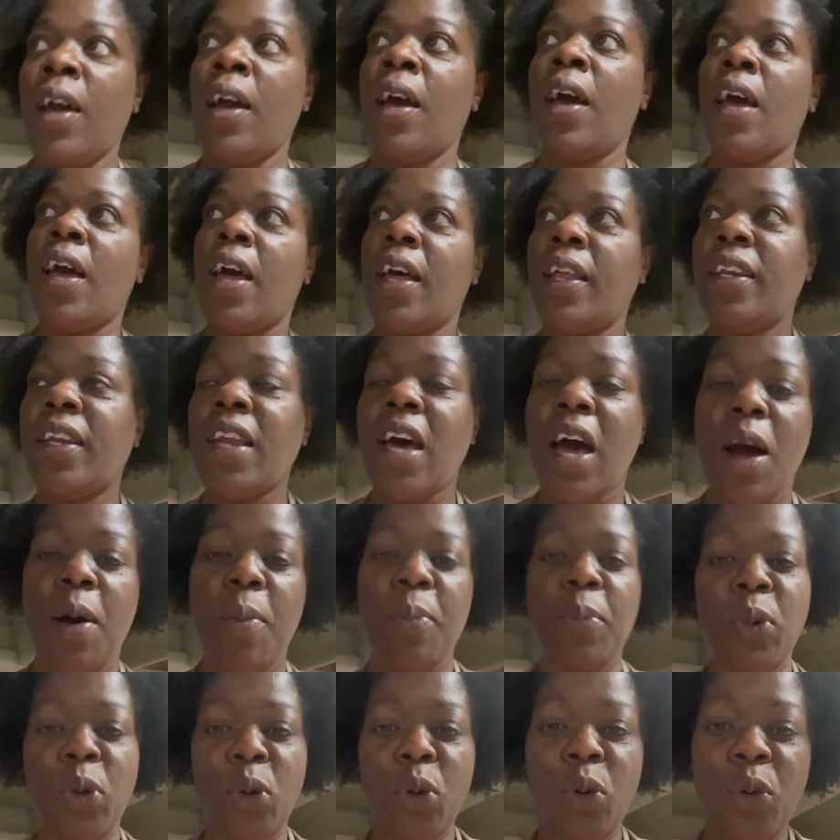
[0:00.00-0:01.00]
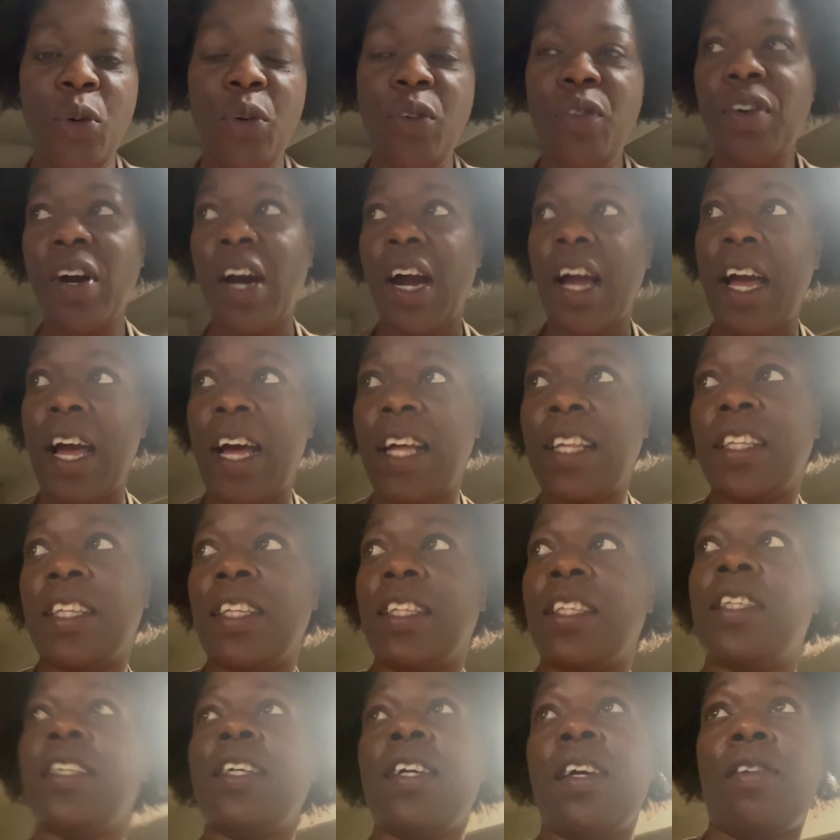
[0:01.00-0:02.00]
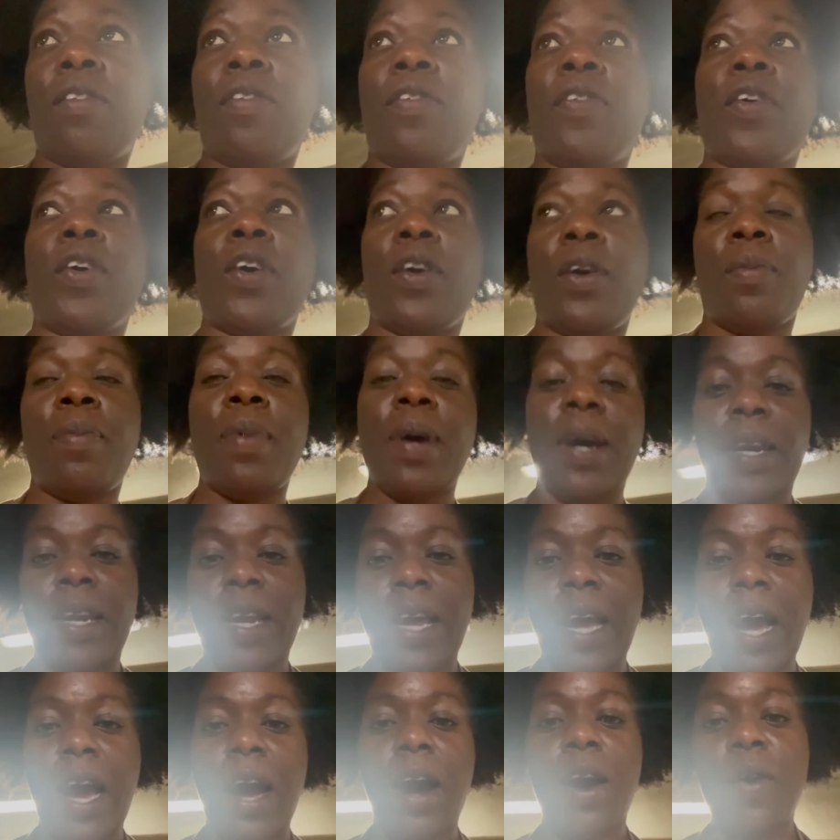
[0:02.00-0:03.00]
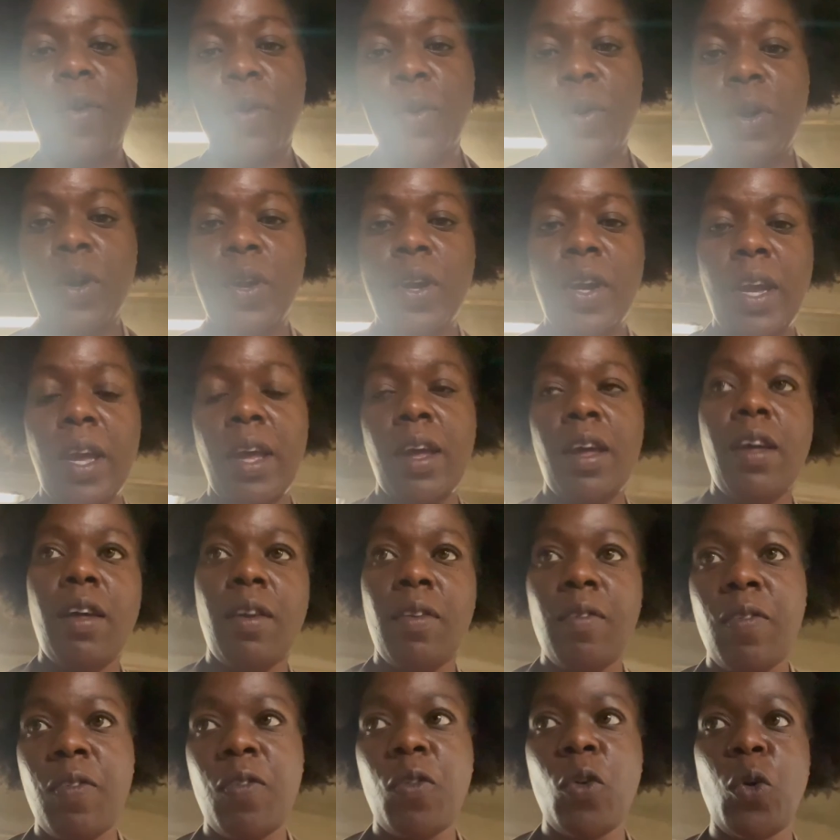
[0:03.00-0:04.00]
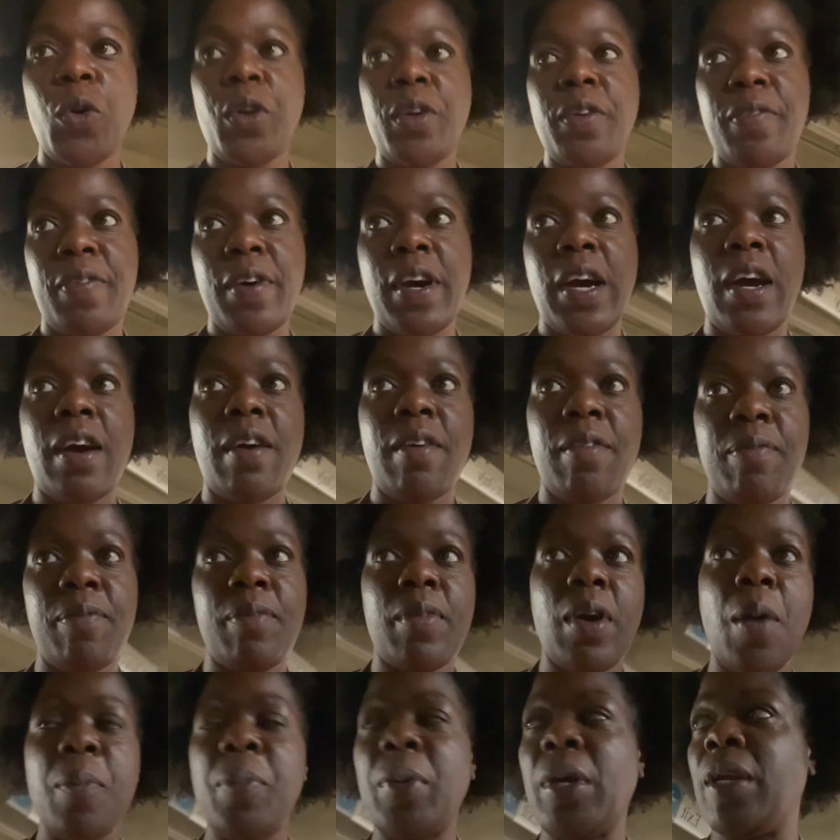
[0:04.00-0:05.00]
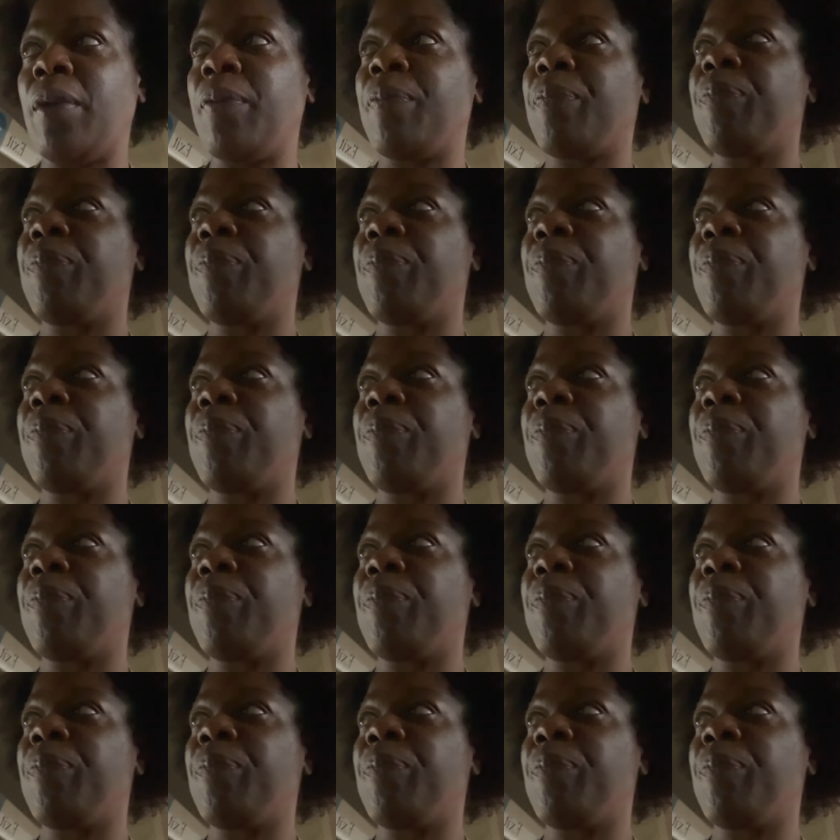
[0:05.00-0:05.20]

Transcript: and not move. I had to sit for about an hour to 45 minutes.